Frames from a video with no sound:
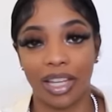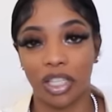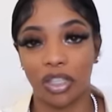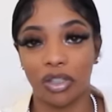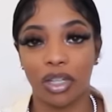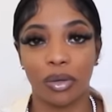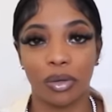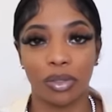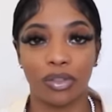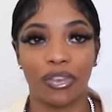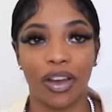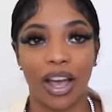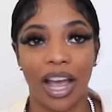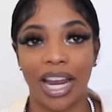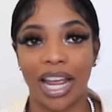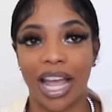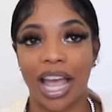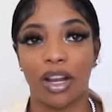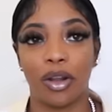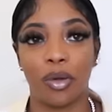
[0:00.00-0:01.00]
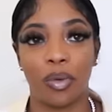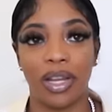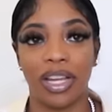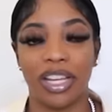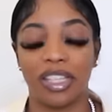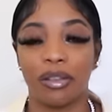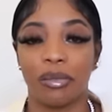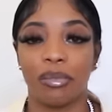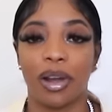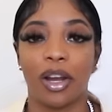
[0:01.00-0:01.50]
The truck was fine. It had no
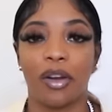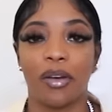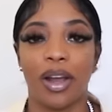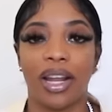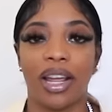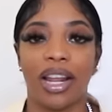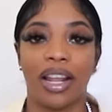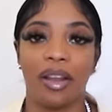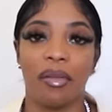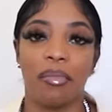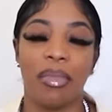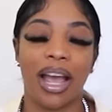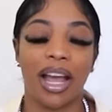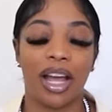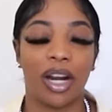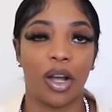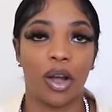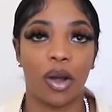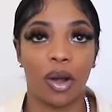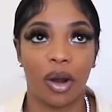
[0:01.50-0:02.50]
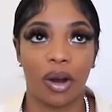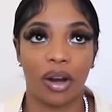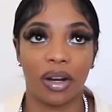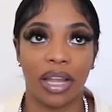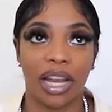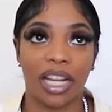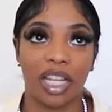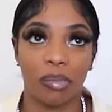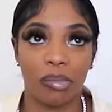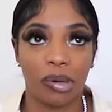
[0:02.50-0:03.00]
dent. So my granddaddy, the back of the car,
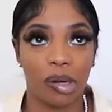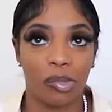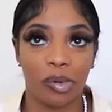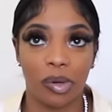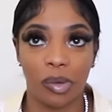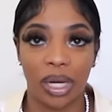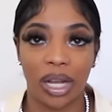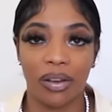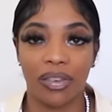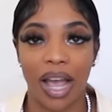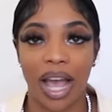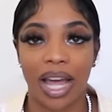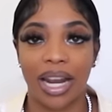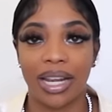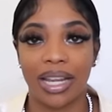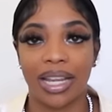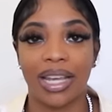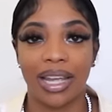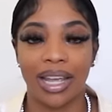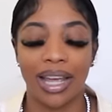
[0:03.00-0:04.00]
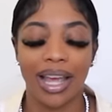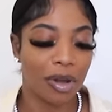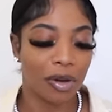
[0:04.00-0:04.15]
like the bumper or whatever, had a dent.